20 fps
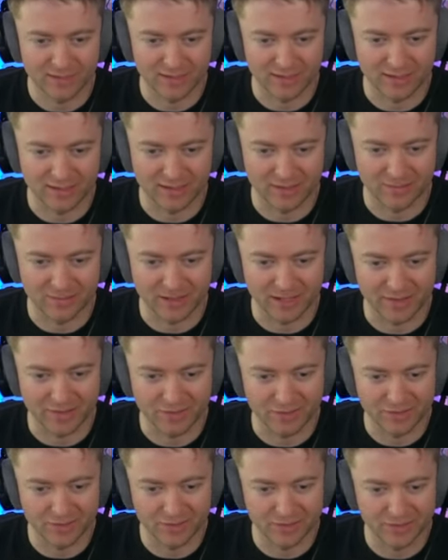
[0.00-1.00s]
Um, I
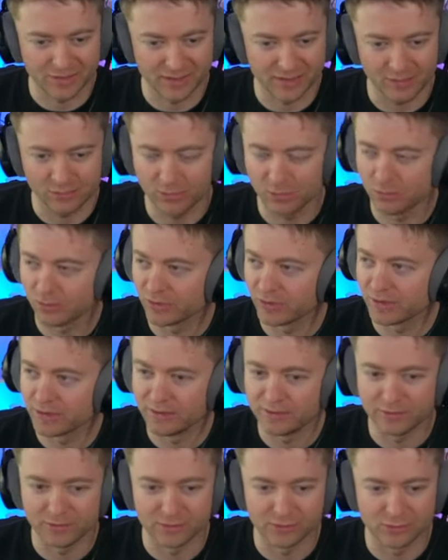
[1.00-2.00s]
think what we're
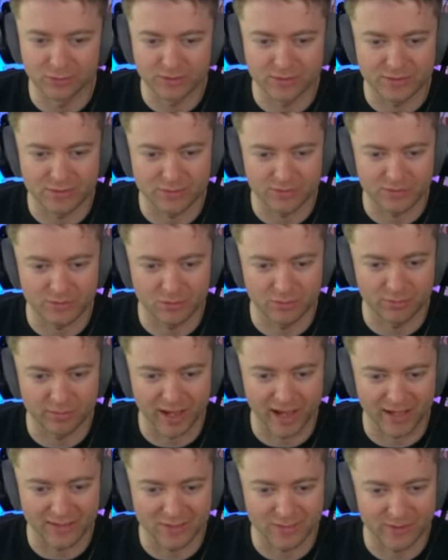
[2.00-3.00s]
gonna do is just go
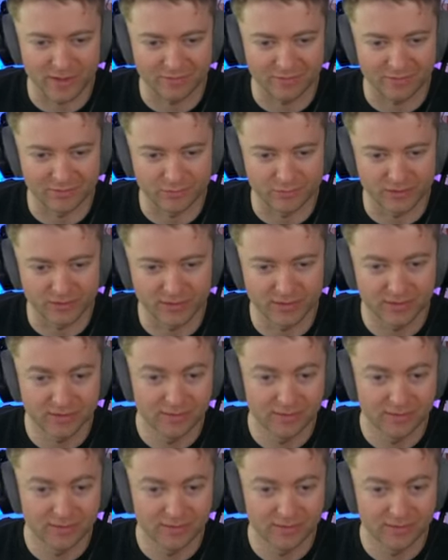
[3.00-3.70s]
back to f3.